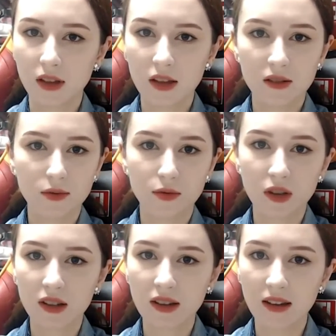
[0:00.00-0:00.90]
It's
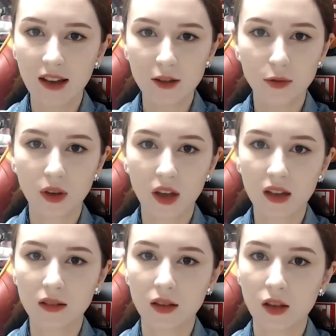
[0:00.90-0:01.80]
really
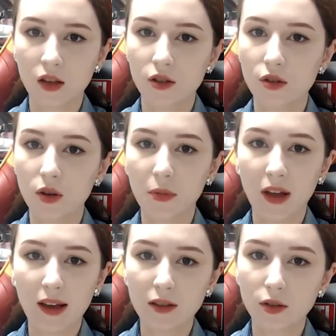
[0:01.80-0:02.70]
lightweight. You
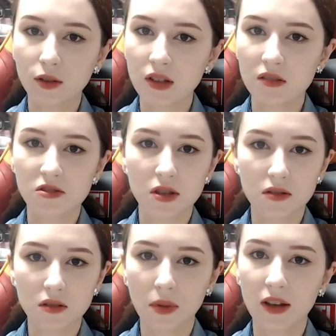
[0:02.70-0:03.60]
apply tone, it's
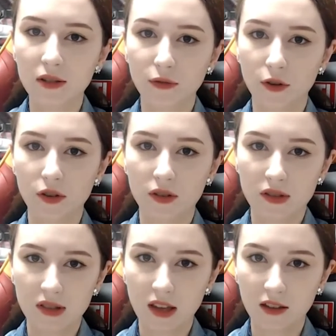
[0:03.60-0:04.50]
just a plus for your
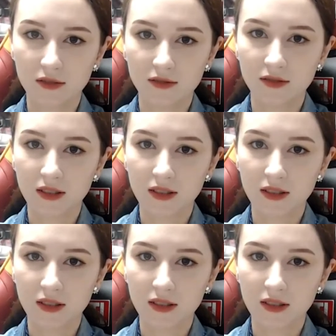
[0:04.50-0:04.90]
skin.